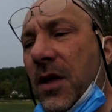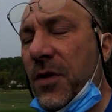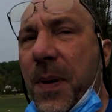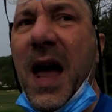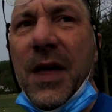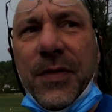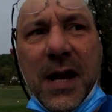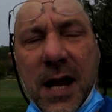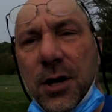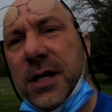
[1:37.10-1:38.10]
The path
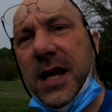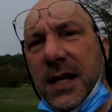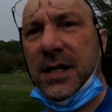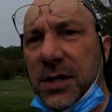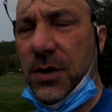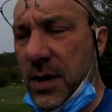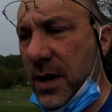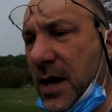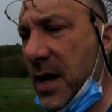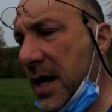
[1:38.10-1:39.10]
that air takes
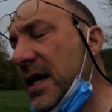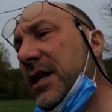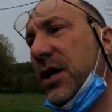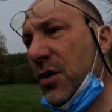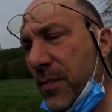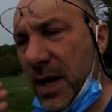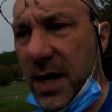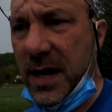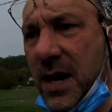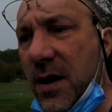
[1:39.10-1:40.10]
into your
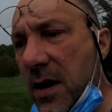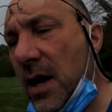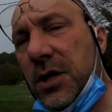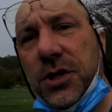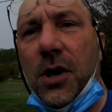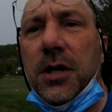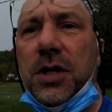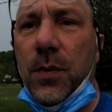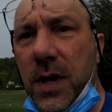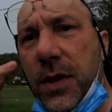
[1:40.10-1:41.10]
body
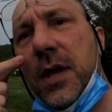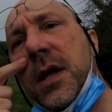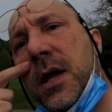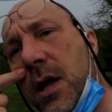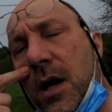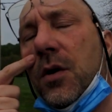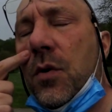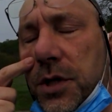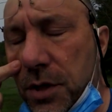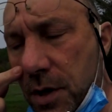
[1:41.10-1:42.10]
starts with, of
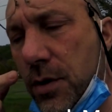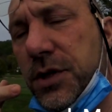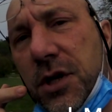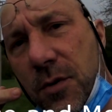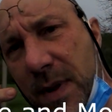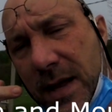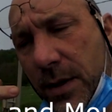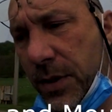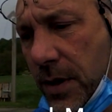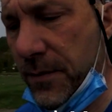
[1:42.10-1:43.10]
course, your nose and your
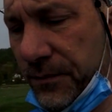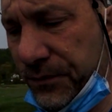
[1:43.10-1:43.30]
mouth.